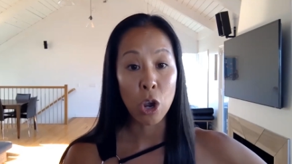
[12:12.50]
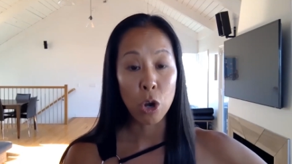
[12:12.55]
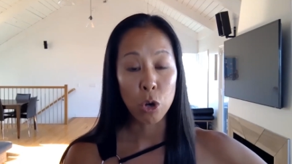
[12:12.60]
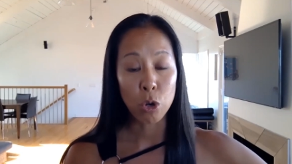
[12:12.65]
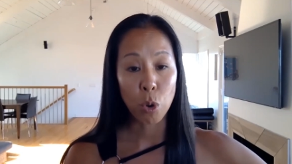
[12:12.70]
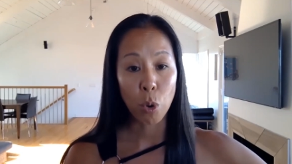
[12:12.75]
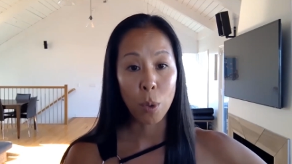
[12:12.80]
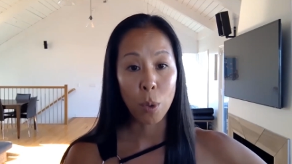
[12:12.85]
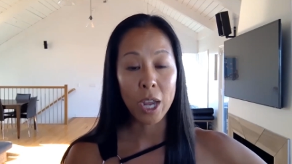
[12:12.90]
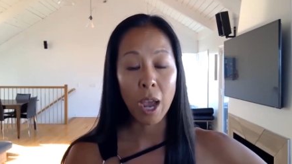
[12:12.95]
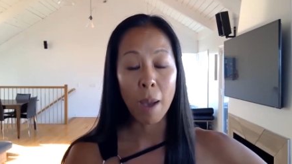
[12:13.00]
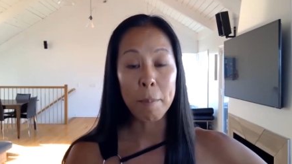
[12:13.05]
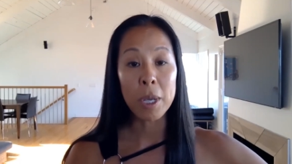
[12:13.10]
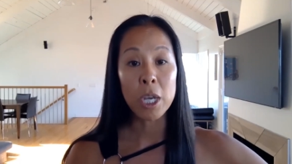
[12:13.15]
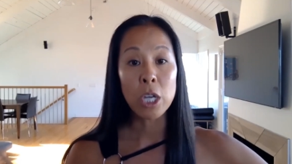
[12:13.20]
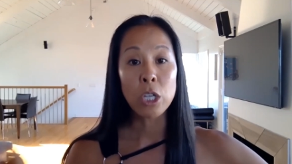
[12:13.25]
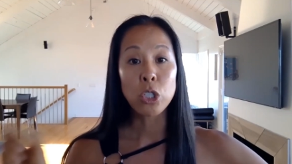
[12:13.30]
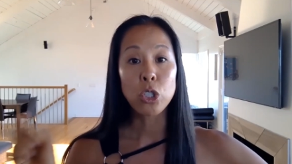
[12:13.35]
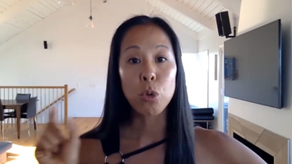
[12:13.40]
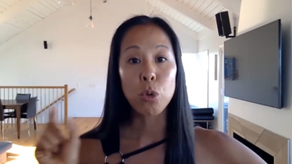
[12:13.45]
growing up. Yeah.
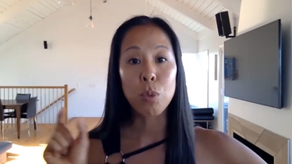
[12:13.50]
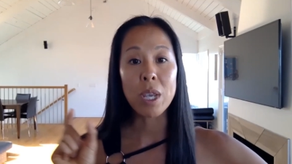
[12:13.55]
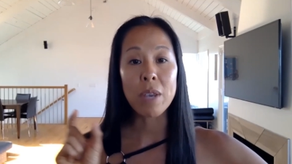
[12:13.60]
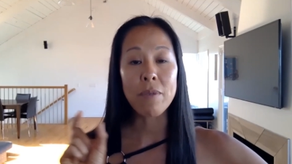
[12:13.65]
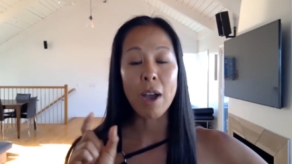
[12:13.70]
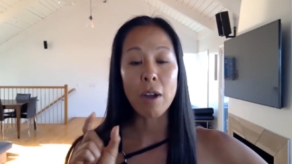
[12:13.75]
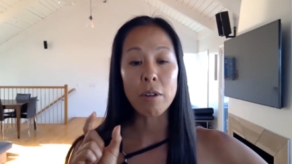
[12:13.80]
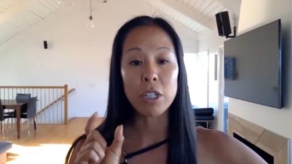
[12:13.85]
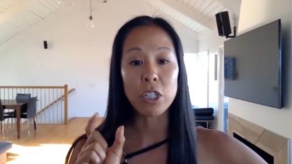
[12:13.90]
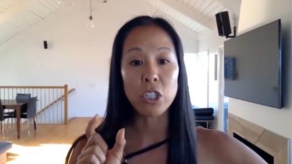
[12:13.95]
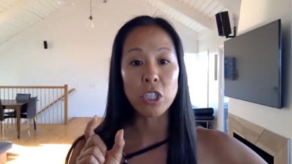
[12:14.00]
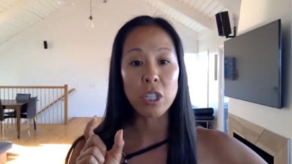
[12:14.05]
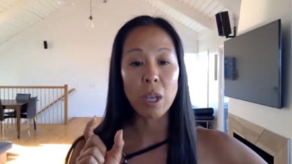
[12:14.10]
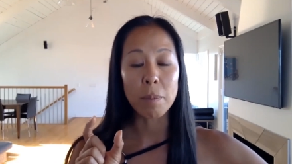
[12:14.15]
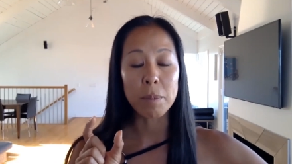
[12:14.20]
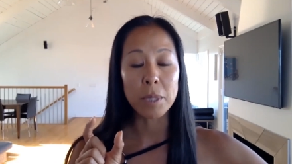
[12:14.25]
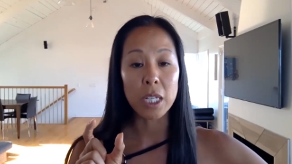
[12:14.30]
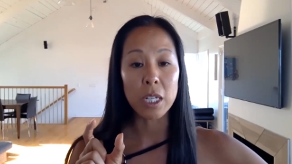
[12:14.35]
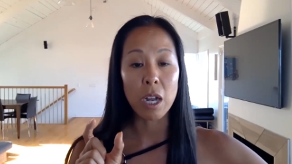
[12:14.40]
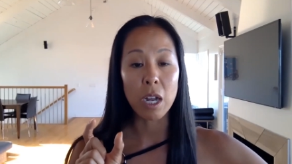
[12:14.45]
So we found a
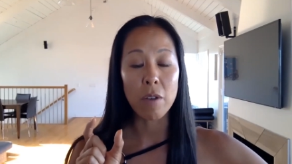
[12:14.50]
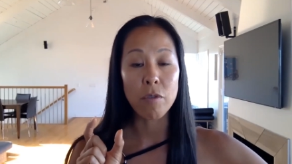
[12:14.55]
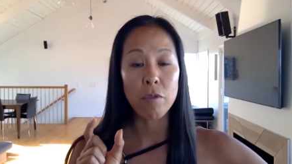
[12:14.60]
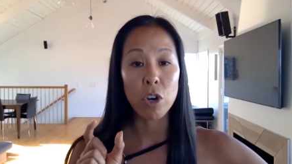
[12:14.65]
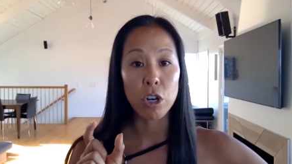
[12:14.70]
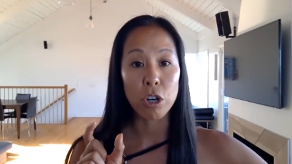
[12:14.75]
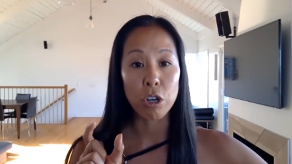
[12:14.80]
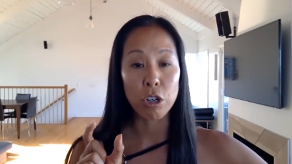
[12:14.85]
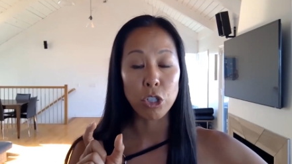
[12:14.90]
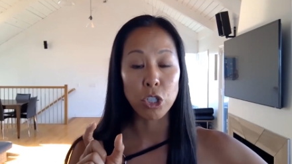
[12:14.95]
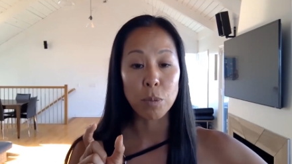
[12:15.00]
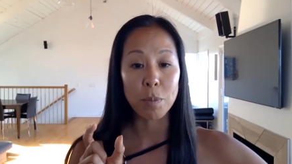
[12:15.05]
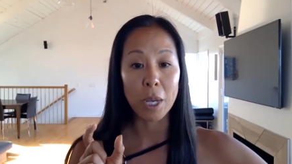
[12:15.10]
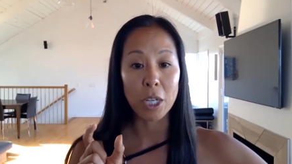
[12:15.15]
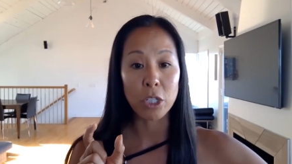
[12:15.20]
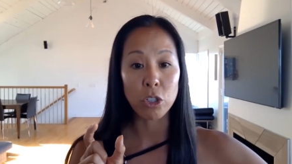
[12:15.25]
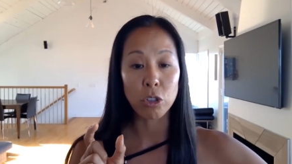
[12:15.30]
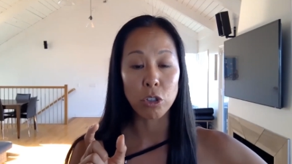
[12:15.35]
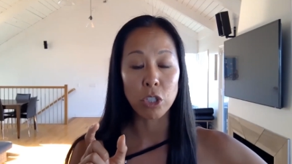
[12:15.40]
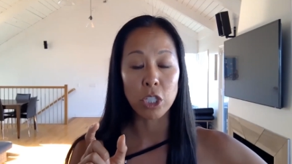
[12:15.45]
subset of her
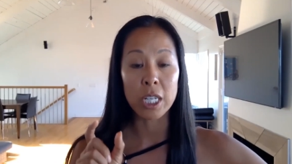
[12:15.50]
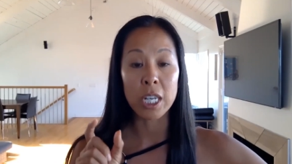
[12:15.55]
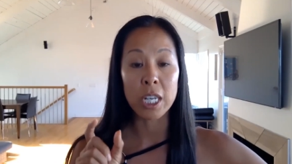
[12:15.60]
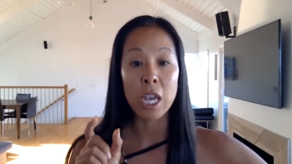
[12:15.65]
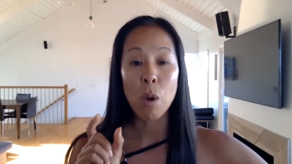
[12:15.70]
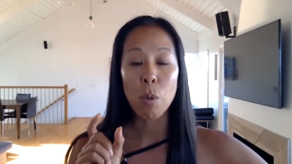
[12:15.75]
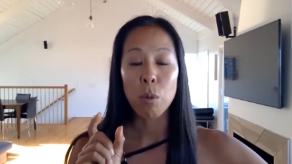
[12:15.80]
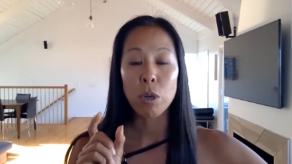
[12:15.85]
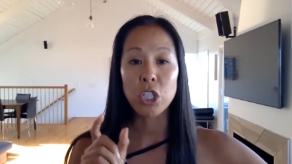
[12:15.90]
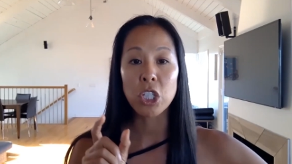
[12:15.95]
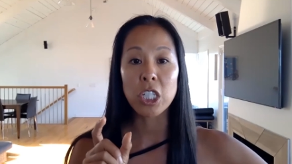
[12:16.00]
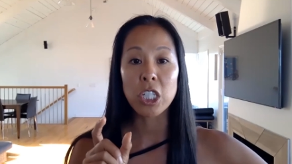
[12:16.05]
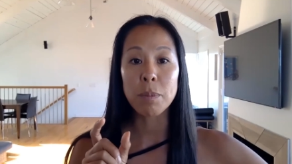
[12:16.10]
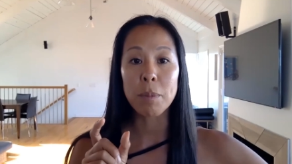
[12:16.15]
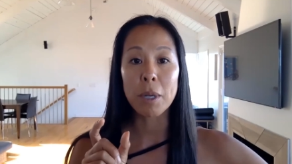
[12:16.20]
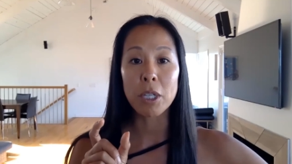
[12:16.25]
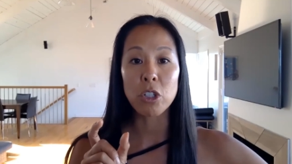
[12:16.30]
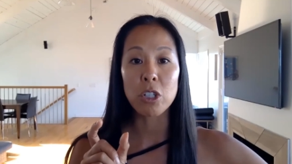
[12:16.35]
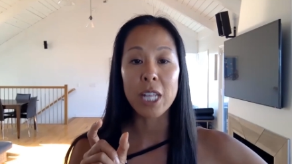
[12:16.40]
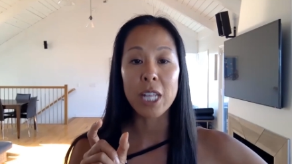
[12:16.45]
specialty where she
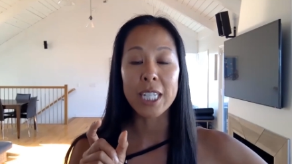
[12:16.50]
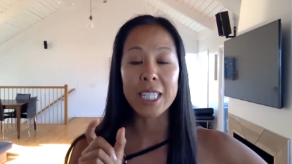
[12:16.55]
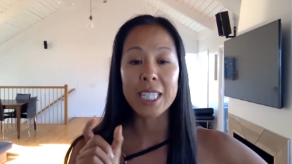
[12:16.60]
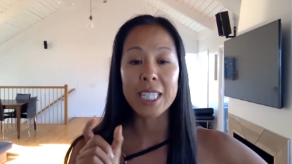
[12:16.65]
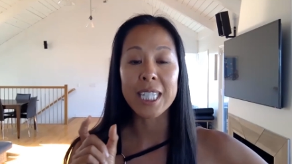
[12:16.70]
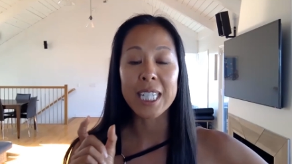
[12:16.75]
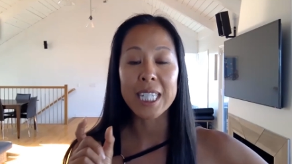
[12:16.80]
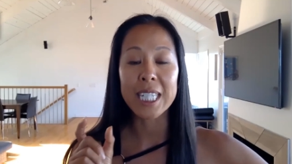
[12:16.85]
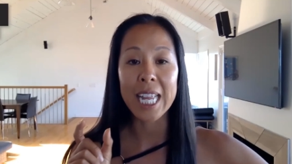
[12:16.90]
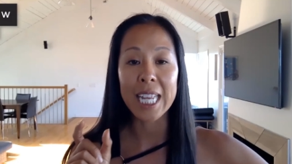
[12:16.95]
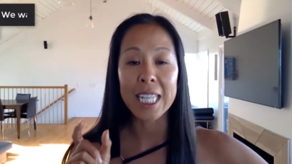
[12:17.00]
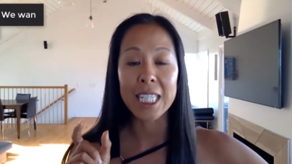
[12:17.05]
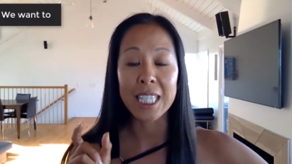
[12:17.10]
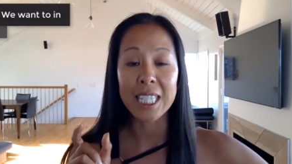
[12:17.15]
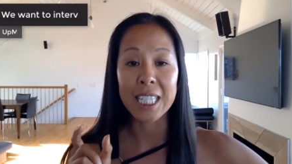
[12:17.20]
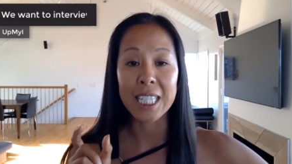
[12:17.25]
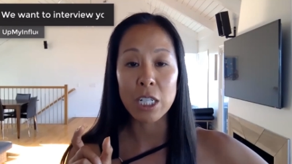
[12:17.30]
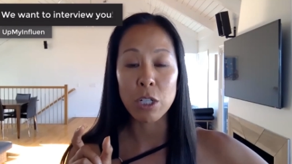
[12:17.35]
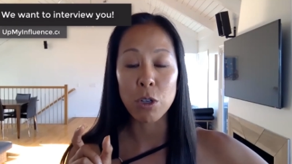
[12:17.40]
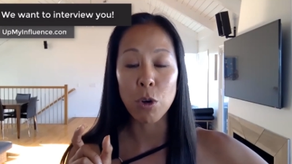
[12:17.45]
specializes in a
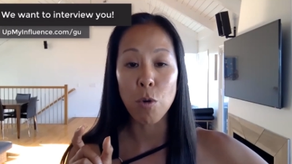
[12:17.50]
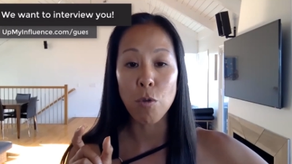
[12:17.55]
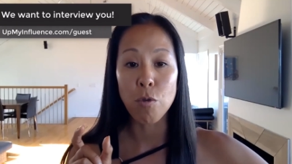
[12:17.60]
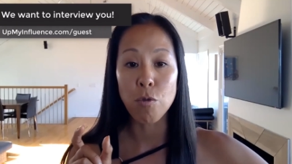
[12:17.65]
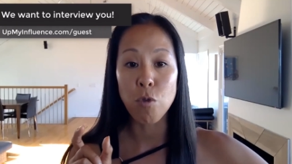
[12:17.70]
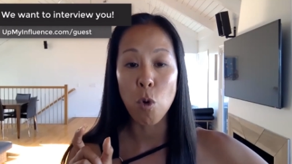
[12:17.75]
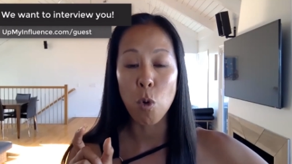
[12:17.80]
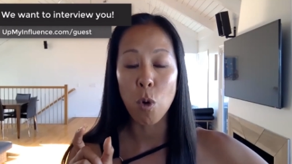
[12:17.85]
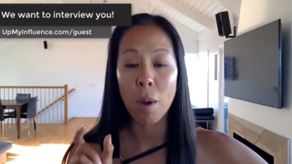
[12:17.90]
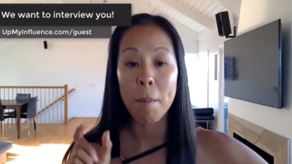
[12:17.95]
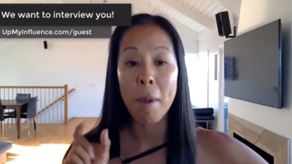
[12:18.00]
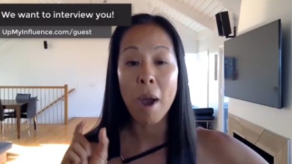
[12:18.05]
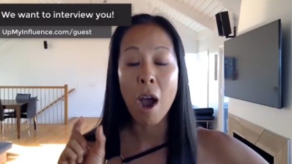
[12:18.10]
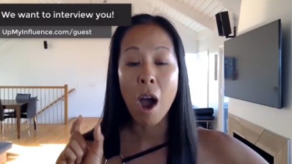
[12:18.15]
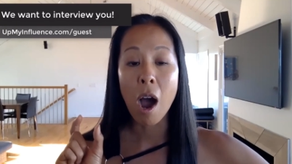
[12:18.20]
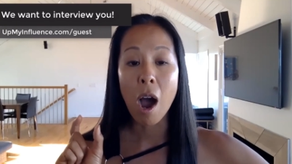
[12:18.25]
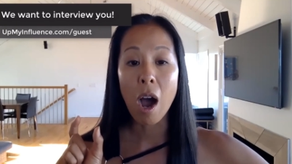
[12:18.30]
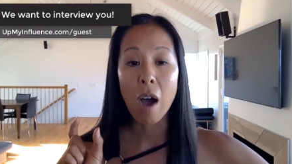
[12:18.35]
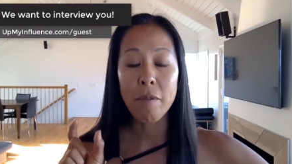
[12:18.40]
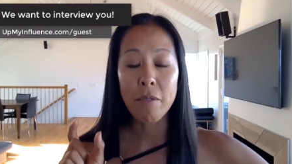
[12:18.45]
single form
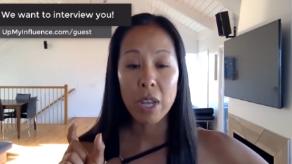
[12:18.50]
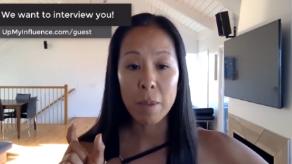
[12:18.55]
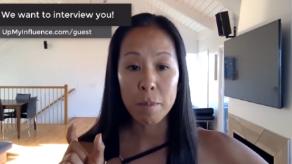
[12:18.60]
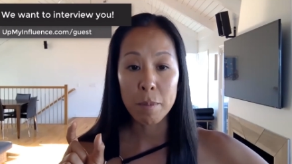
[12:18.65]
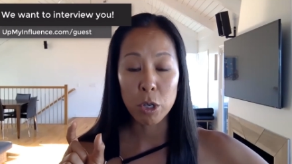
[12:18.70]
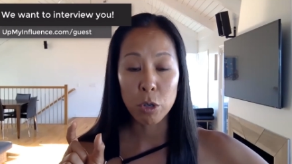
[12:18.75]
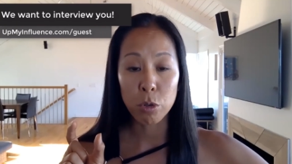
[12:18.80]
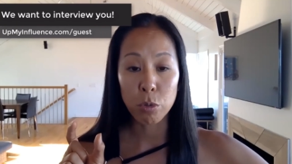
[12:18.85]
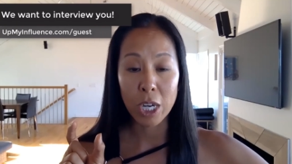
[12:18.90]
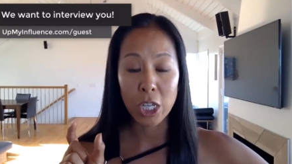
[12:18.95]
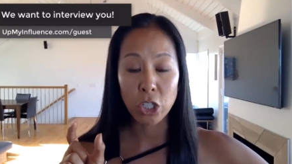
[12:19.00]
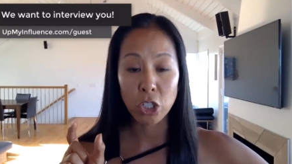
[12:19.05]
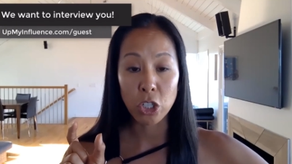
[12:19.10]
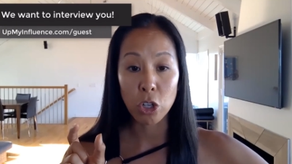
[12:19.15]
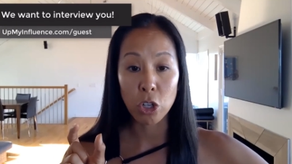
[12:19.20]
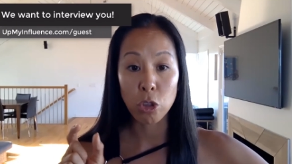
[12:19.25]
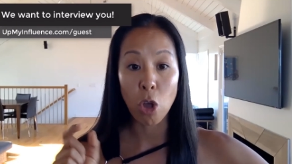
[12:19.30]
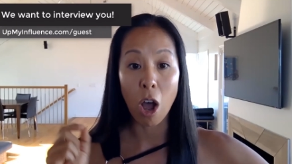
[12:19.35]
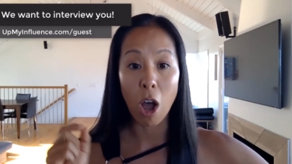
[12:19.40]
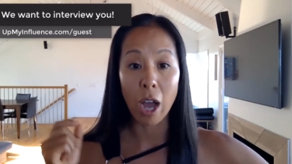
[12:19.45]
of
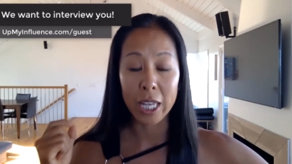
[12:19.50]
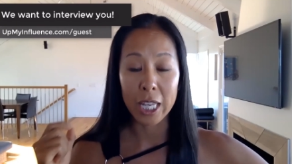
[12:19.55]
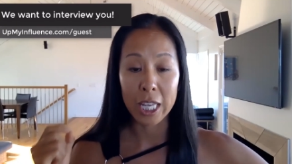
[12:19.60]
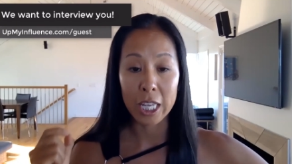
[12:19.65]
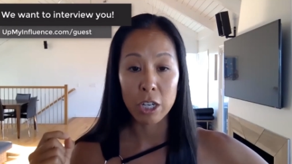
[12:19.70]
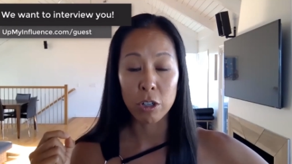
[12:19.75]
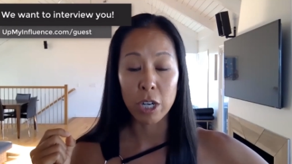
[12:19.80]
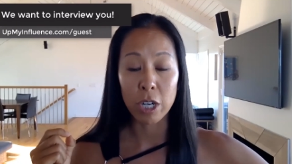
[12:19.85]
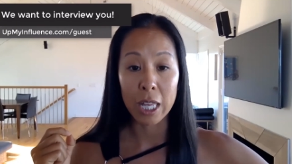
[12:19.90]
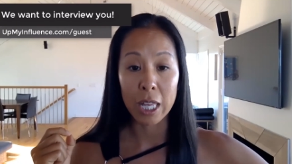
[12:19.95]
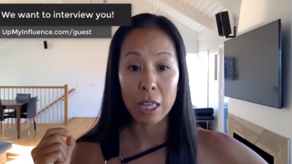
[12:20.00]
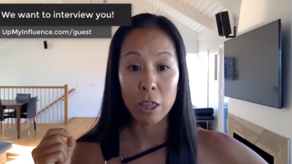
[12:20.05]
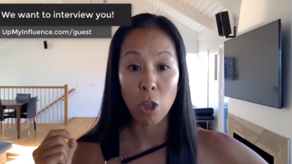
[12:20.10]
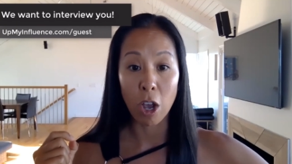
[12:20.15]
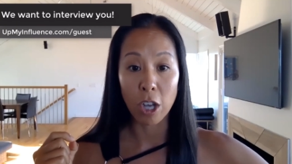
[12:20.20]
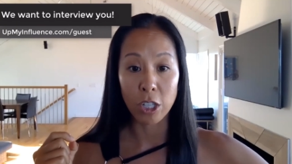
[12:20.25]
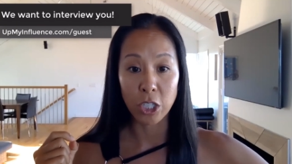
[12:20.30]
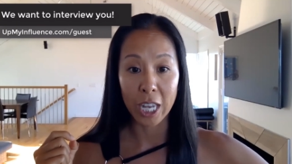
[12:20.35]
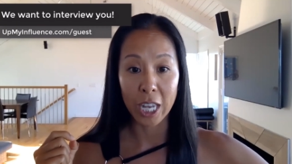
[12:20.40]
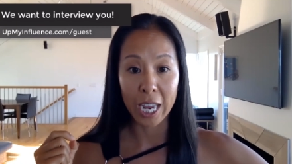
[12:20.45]
immigration law here in
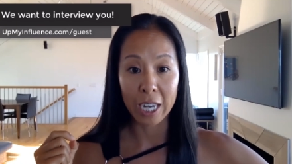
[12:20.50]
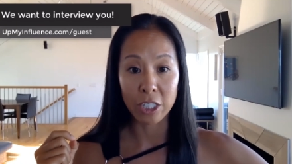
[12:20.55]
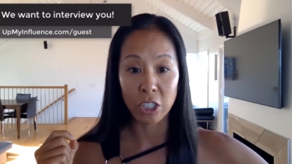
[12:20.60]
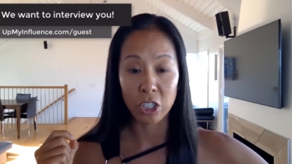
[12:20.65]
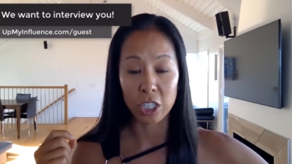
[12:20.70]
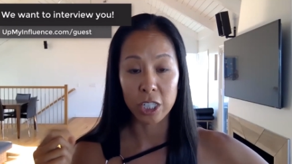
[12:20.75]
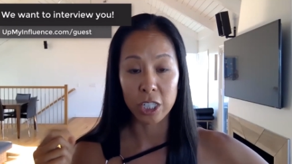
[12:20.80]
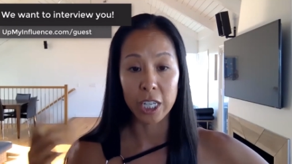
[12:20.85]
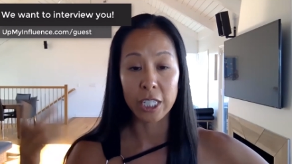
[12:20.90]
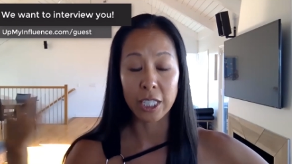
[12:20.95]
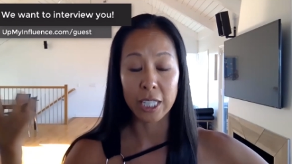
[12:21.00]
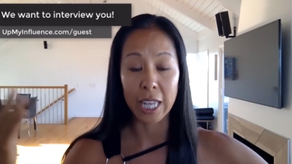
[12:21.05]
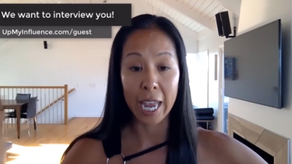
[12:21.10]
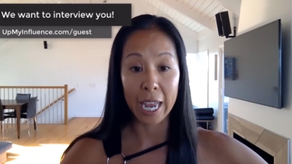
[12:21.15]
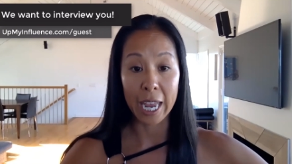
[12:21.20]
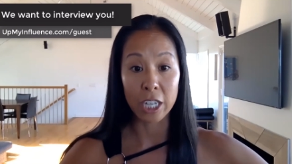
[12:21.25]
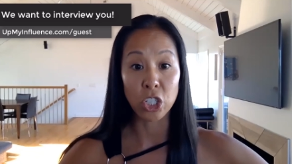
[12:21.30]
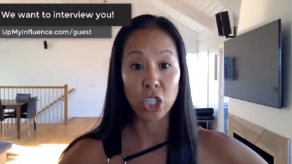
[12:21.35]
Los Angeles, and